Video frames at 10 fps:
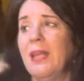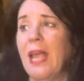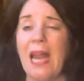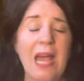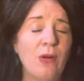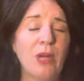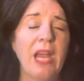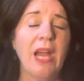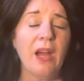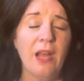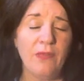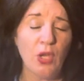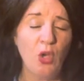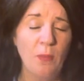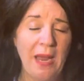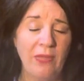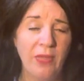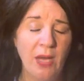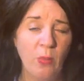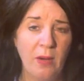And I don't care if the humane
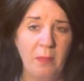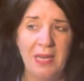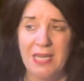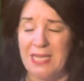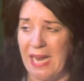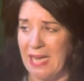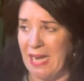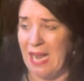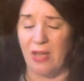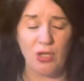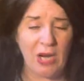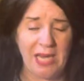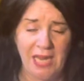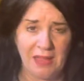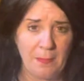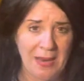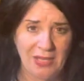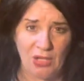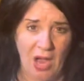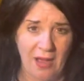thing would have been to take it out and trying to get the
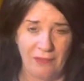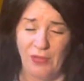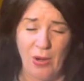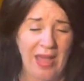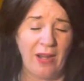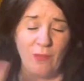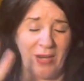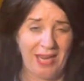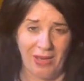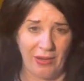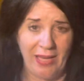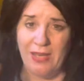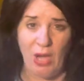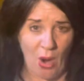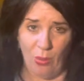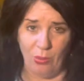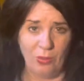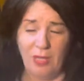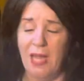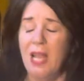mouse off. You know, I don't even want to hear it. No.
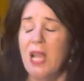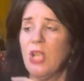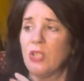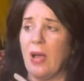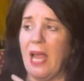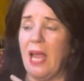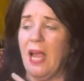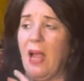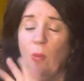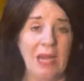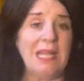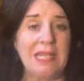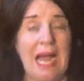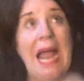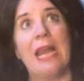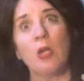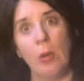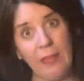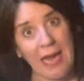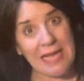So I, I went I had to go
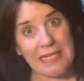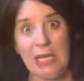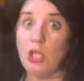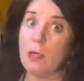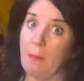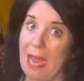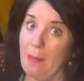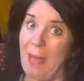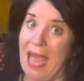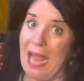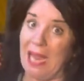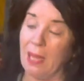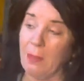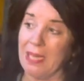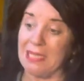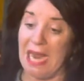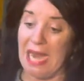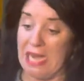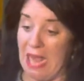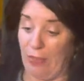in the gas station and buy a bag because I
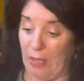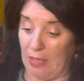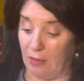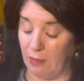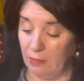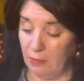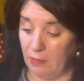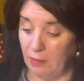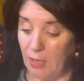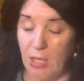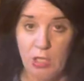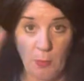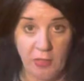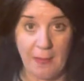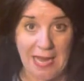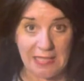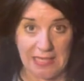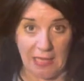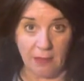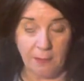had nothing to put the mouse
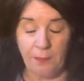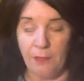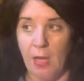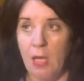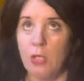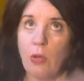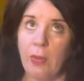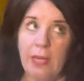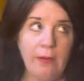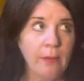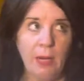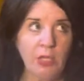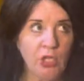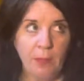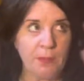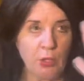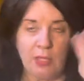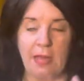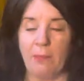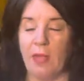in. So I went in there and bought chips or
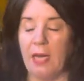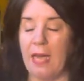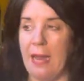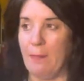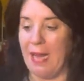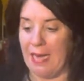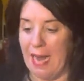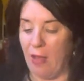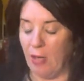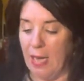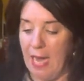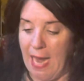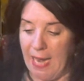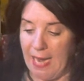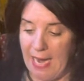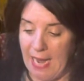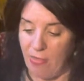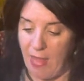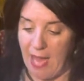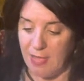something and came back out and I
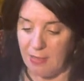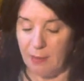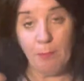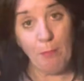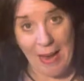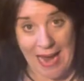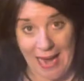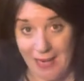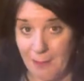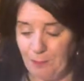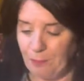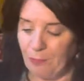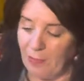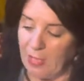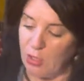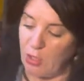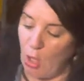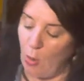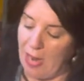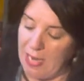had that bag.
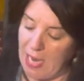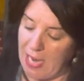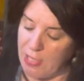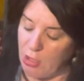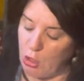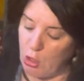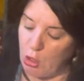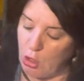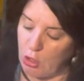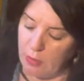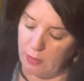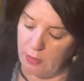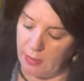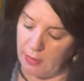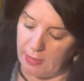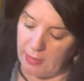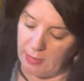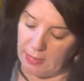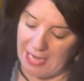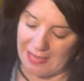So I, I
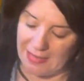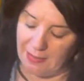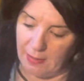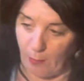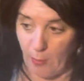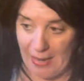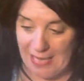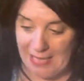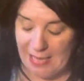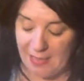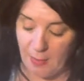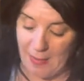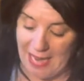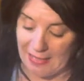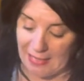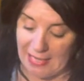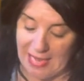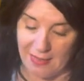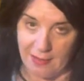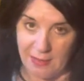got, I put my hand down in the bag and
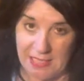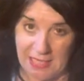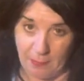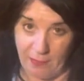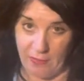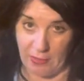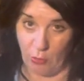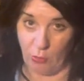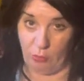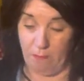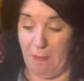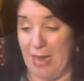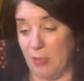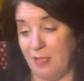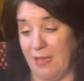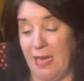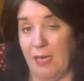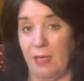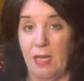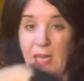got the tip of the little mouse
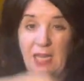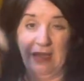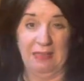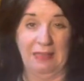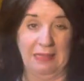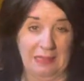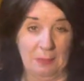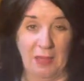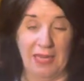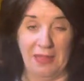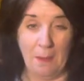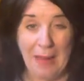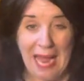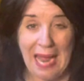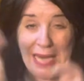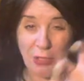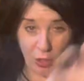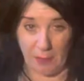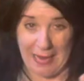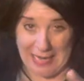thing and uh, put it in the bag,
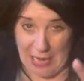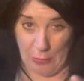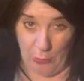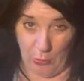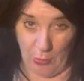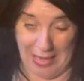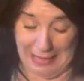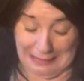took the bag out and threw it away.